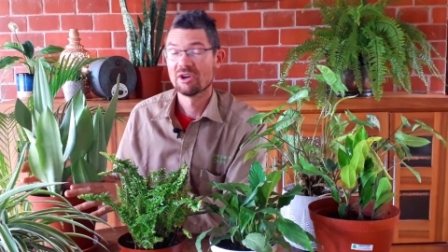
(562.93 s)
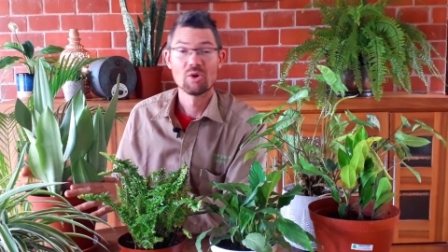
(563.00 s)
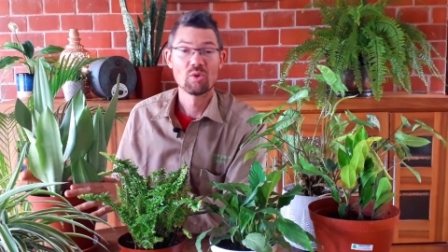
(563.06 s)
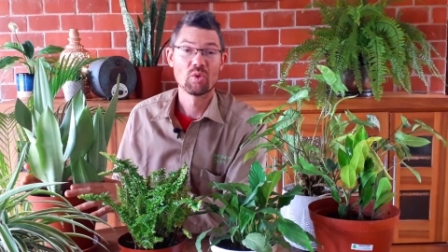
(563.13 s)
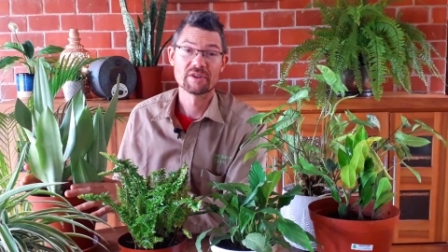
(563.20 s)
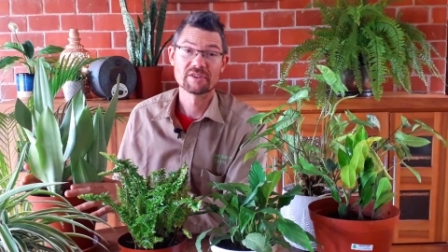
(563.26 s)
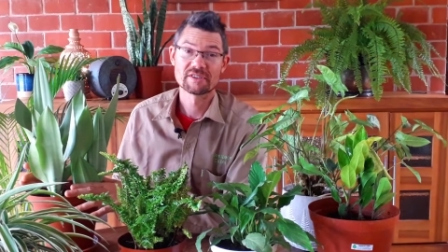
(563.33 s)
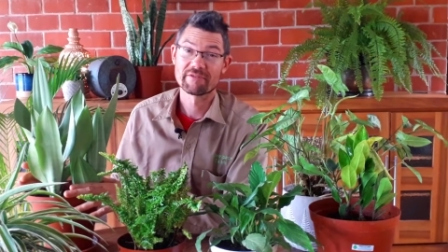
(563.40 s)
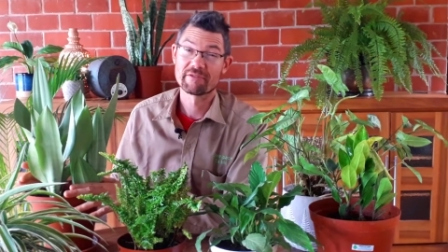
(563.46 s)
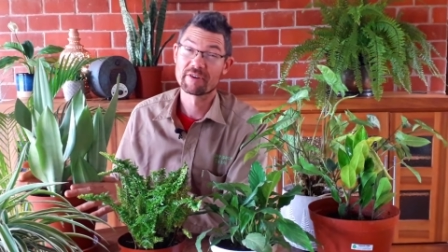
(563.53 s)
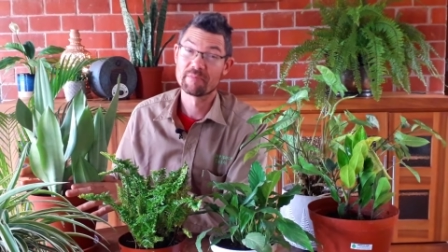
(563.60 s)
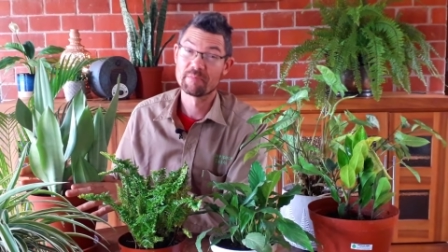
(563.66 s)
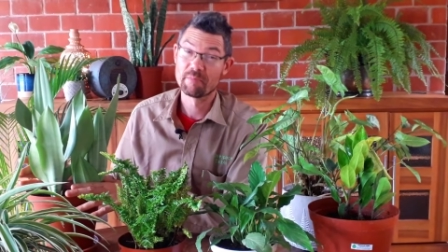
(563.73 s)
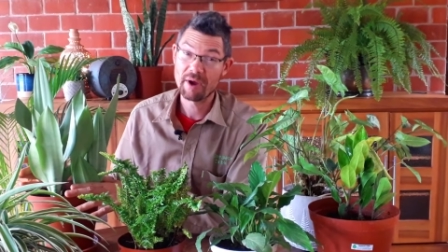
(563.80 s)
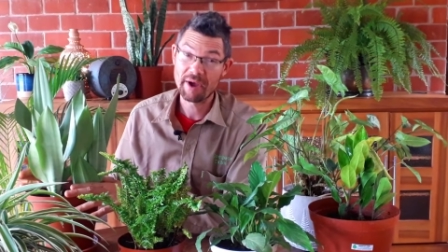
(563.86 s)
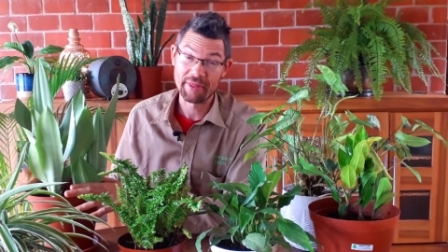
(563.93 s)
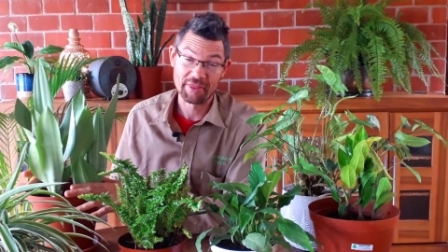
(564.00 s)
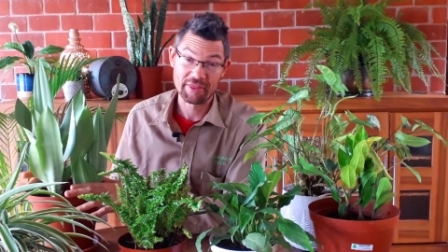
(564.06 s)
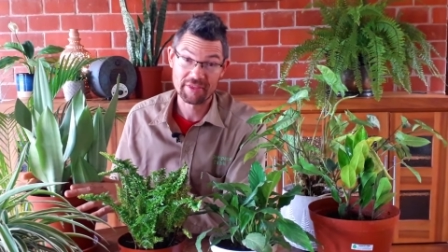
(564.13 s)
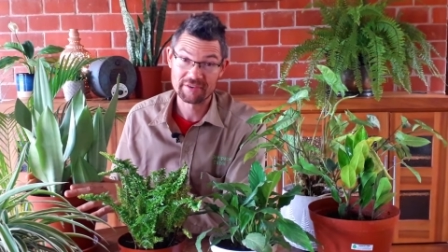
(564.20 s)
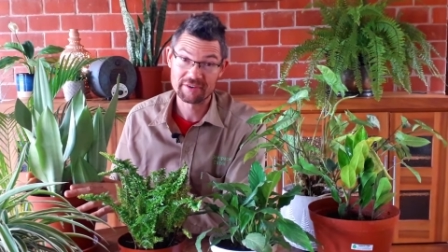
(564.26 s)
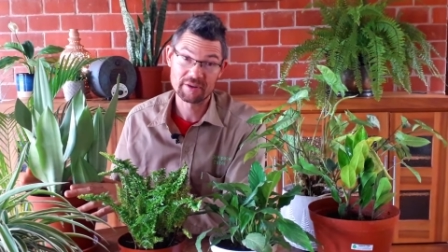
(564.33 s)
once every
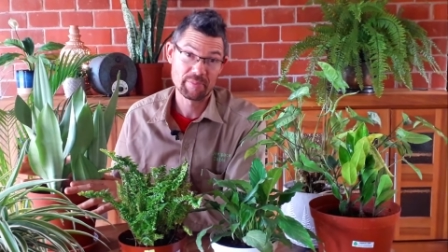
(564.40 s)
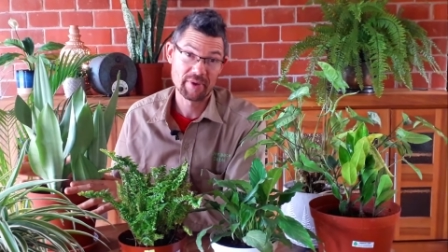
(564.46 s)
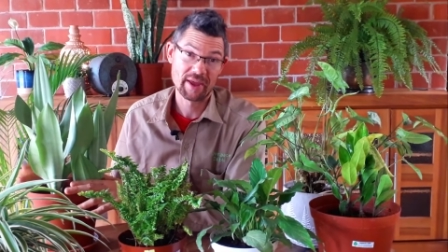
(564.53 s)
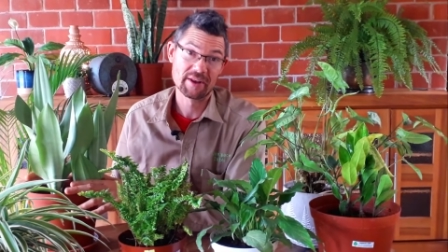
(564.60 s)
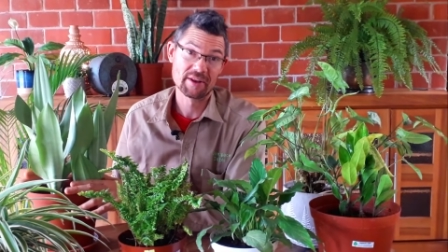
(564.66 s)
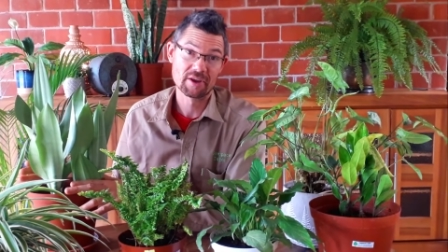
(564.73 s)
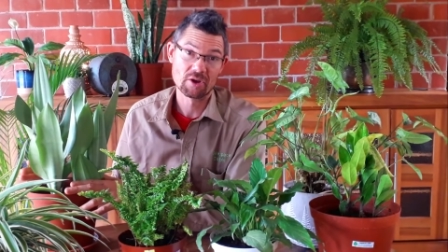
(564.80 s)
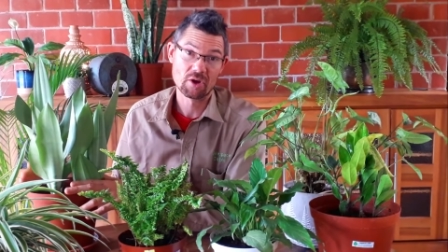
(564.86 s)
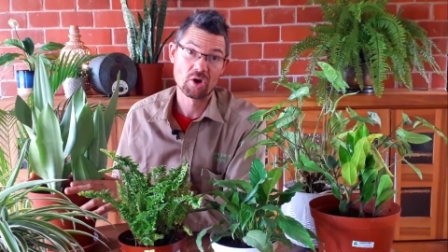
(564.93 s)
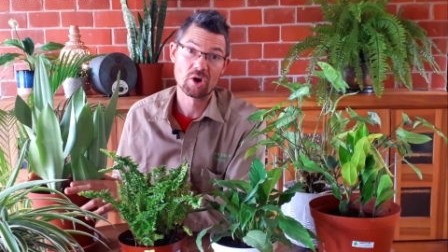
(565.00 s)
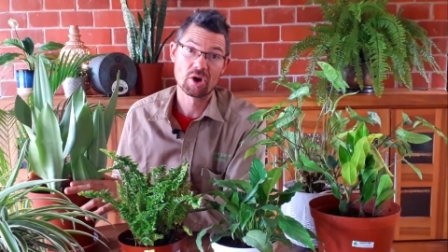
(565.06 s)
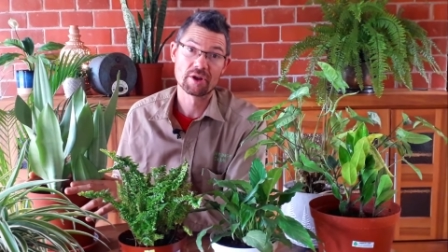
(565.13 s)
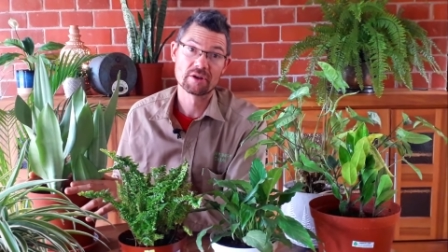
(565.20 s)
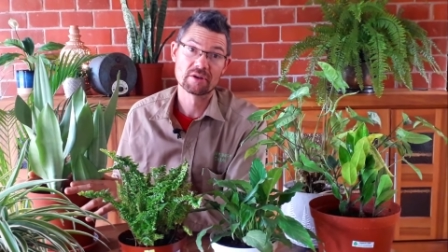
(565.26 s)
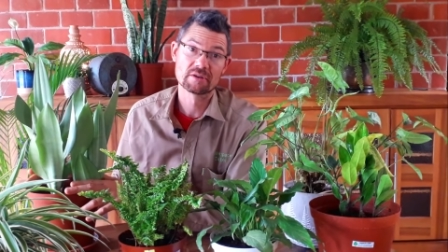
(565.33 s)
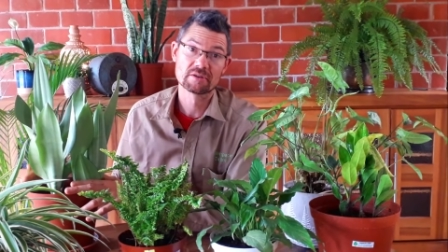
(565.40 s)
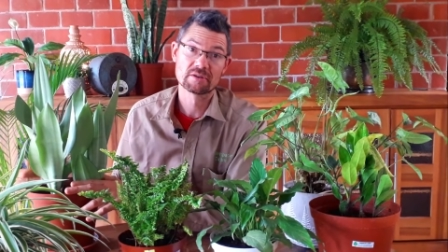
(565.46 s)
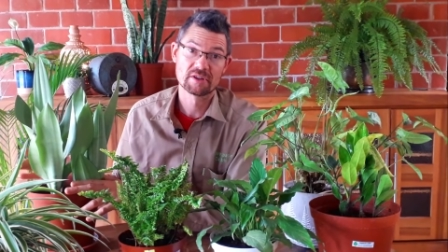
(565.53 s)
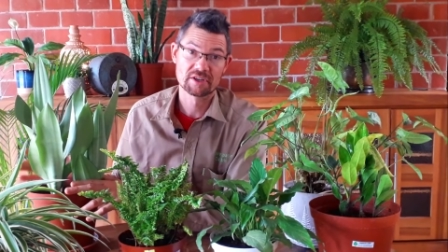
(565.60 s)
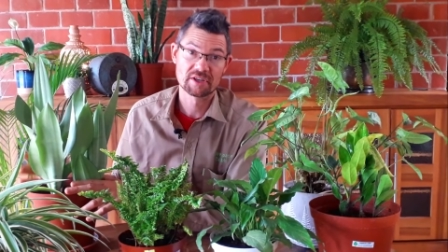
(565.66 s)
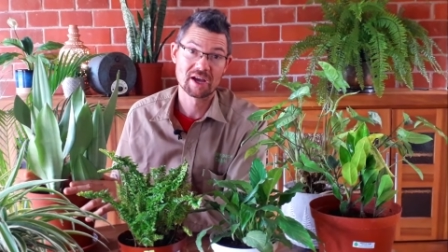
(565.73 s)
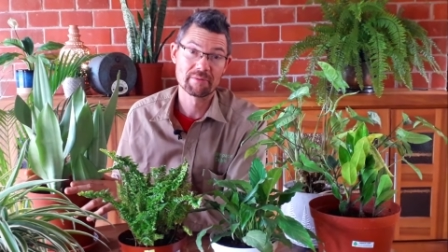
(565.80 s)
month, depending on
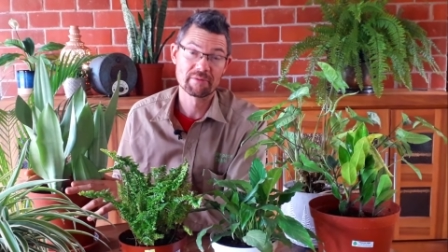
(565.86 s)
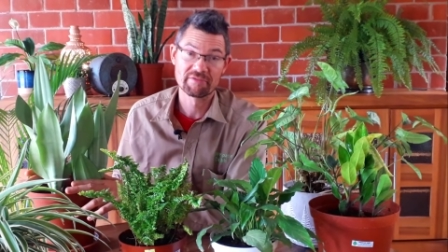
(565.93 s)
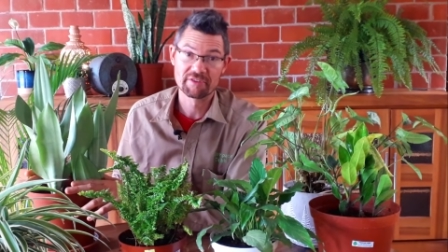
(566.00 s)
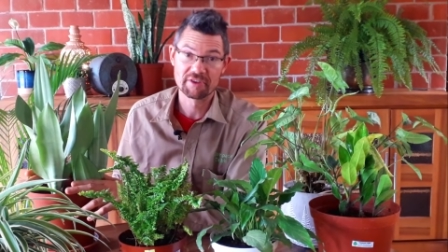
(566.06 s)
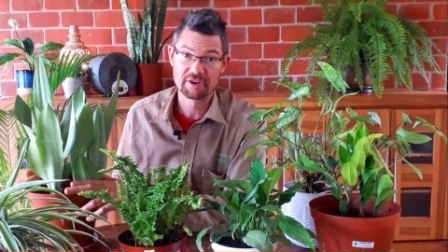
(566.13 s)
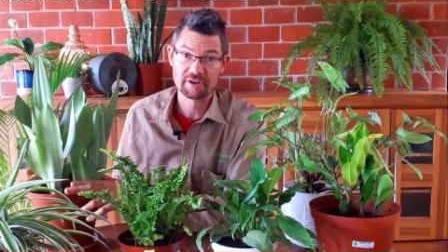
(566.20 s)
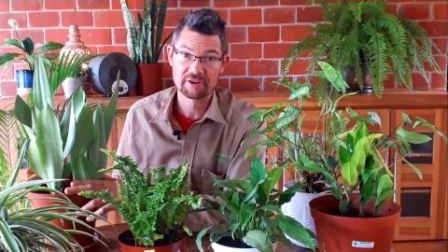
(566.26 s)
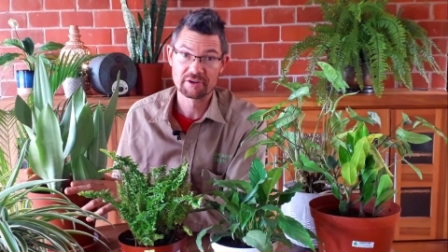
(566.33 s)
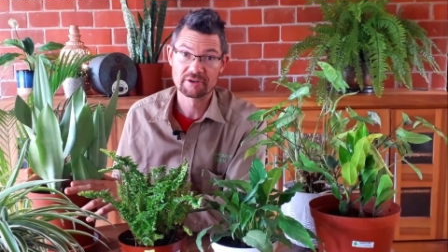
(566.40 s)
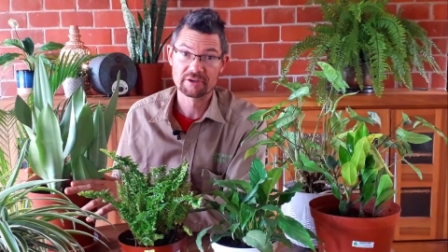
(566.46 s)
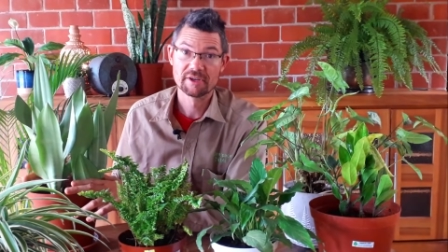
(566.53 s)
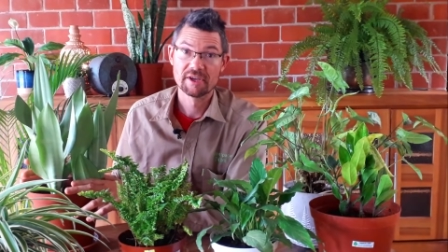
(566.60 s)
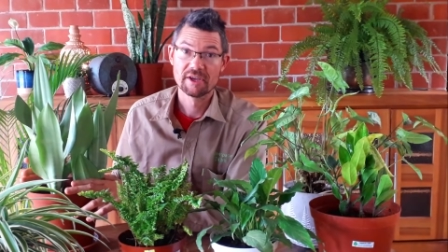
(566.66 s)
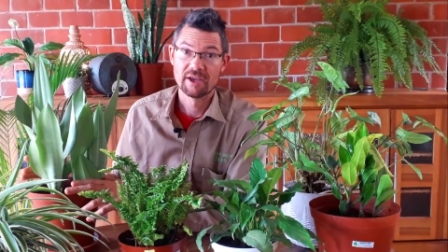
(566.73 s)
the time of year